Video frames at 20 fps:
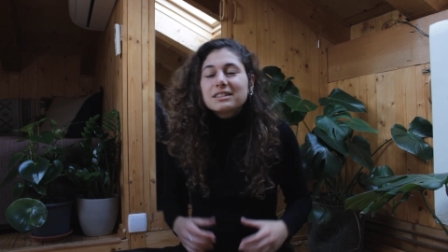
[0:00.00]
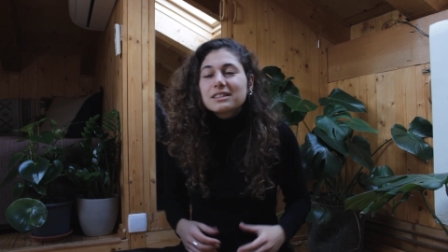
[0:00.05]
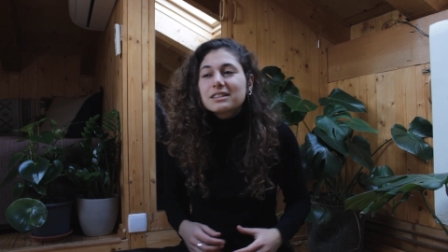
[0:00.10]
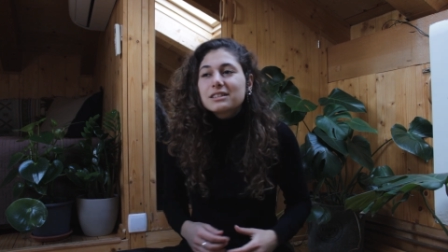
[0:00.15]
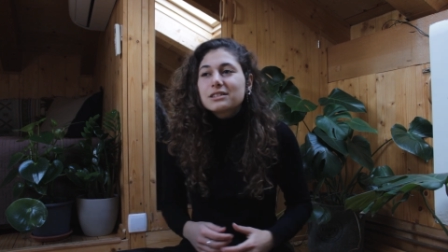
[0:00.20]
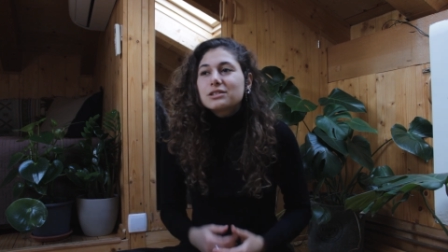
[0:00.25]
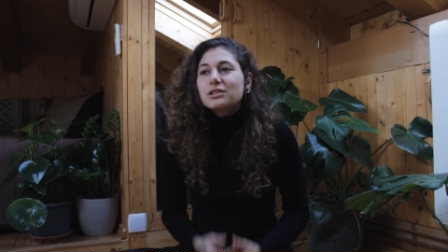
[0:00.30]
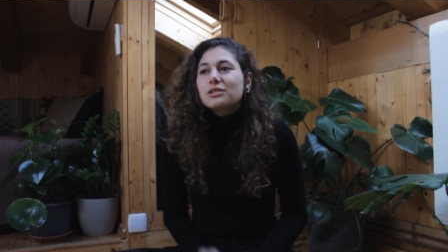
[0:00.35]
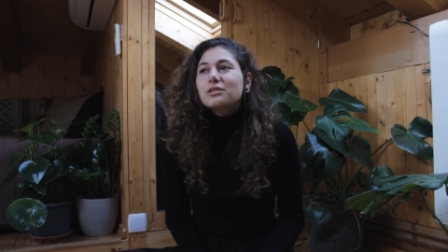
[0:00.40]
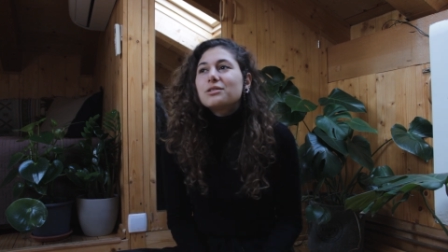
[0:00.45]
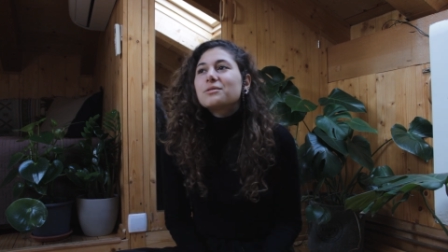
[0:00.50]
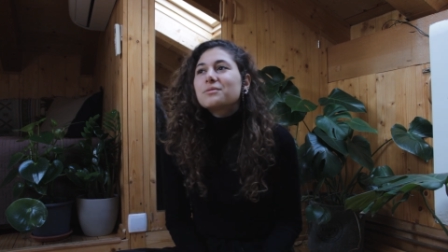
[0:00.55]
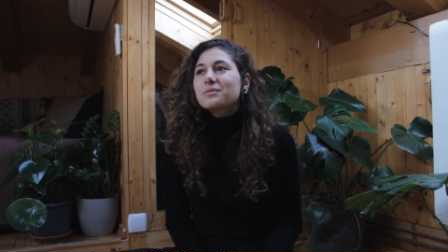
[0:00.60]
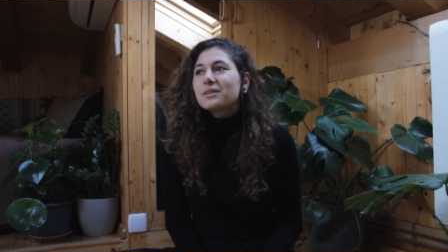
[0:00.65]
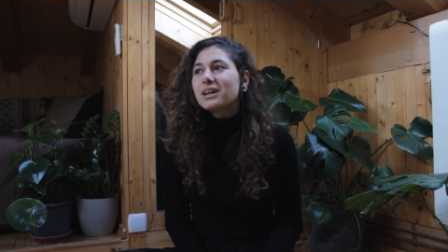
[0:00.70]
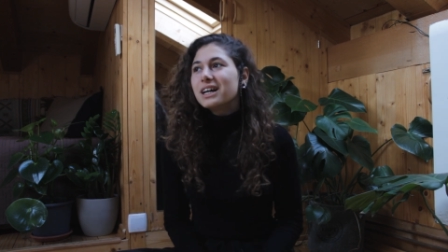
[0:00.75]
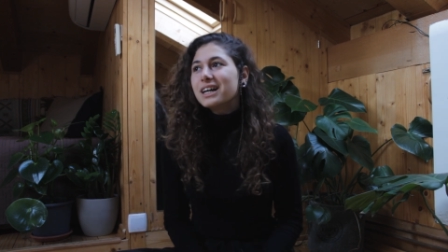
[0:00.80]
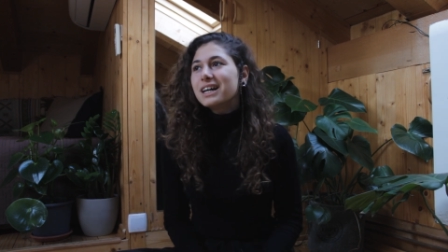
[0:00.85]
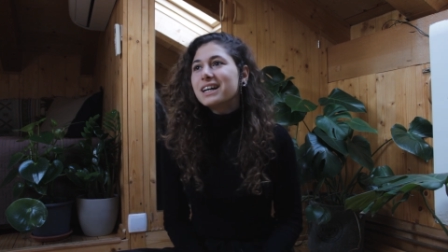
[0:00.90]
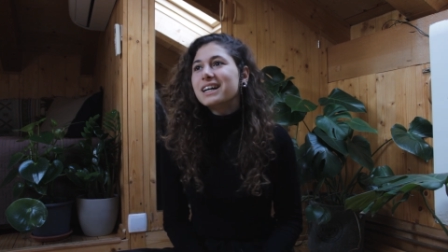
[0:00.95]
So,
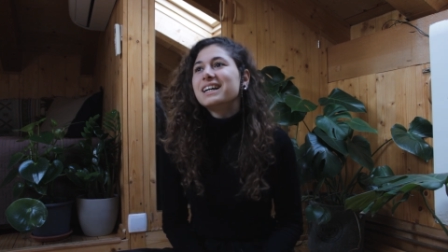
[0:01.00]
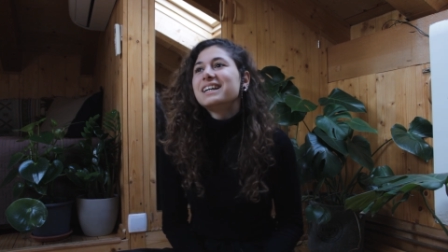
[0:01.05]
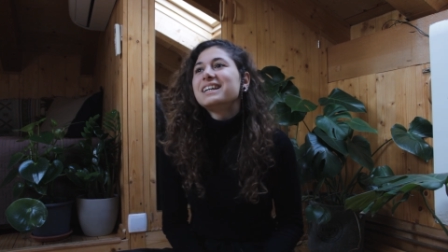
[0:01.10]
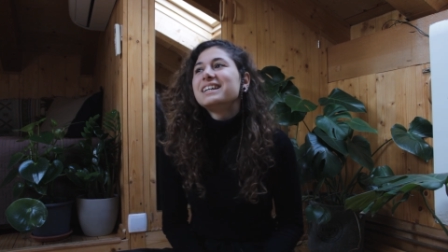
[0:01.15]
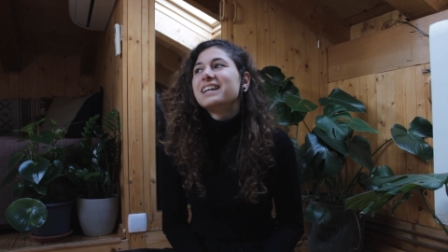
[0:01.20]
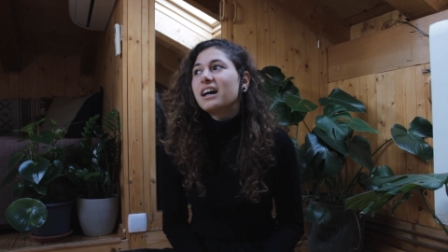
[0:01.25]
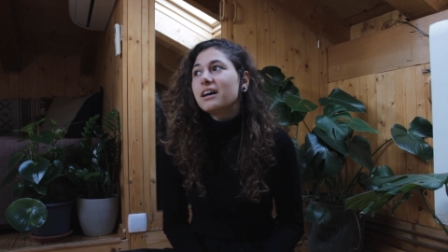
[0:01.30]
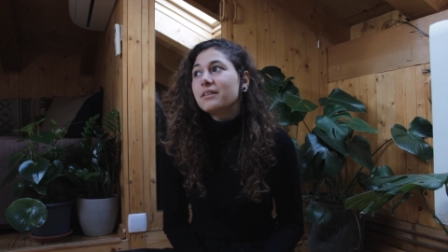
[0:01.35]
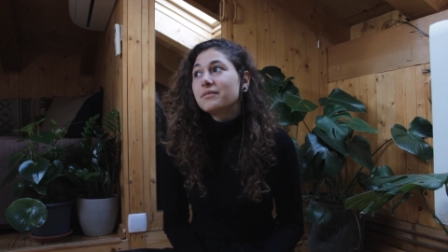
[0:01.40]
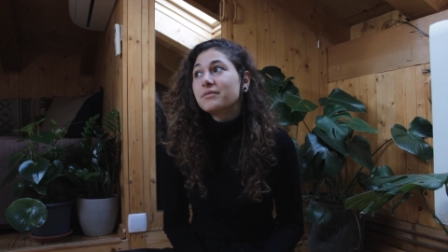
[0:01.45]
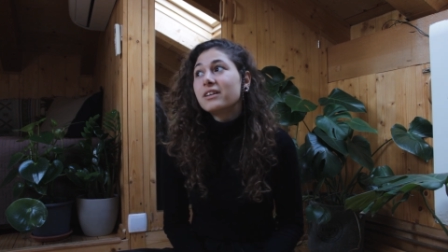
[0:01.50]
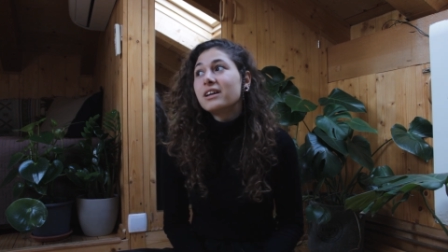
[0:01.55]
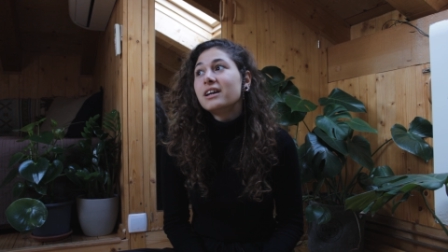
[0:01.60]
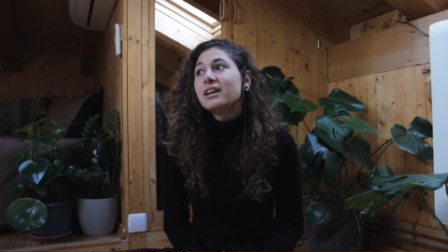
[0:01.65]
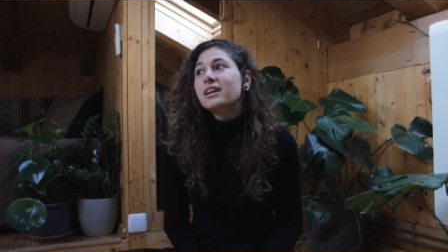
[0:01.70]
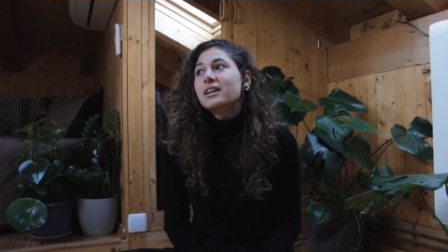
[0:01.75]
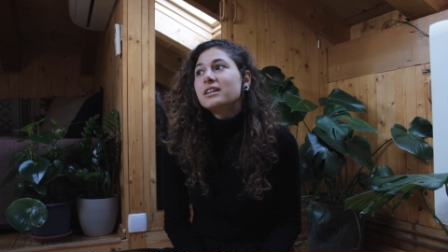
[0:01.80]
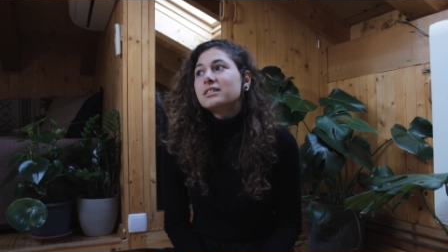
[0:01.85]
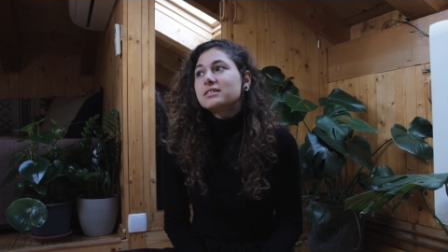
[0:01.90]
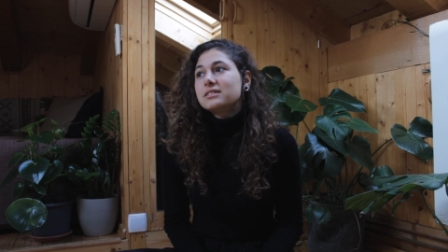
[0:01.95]
yeah,
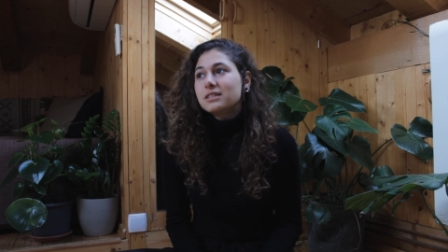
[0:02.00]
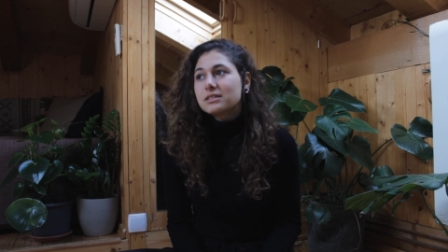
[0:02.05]
it's